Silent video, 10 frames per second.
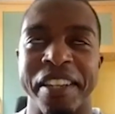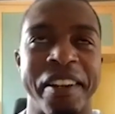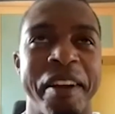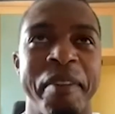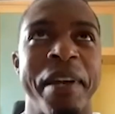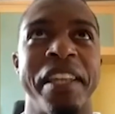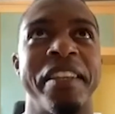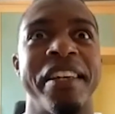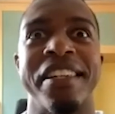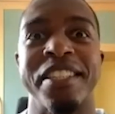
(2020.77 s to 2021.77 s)
you know, make
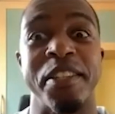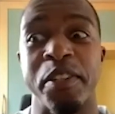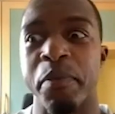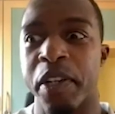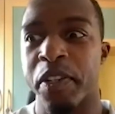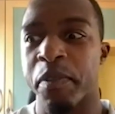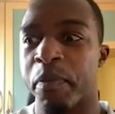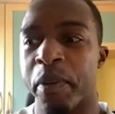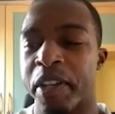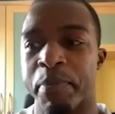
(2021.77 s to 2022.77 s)
the situation
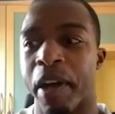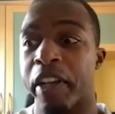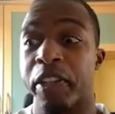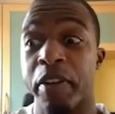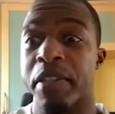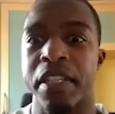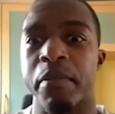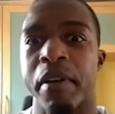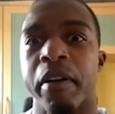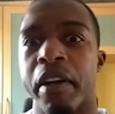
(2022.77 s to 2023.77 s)
worse, but I don't see
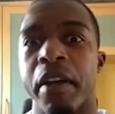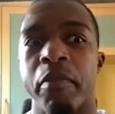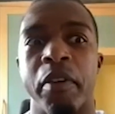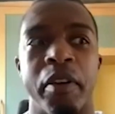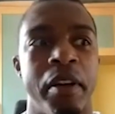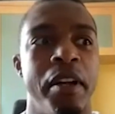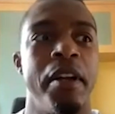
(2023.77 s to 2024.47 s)
where I'm going wrong.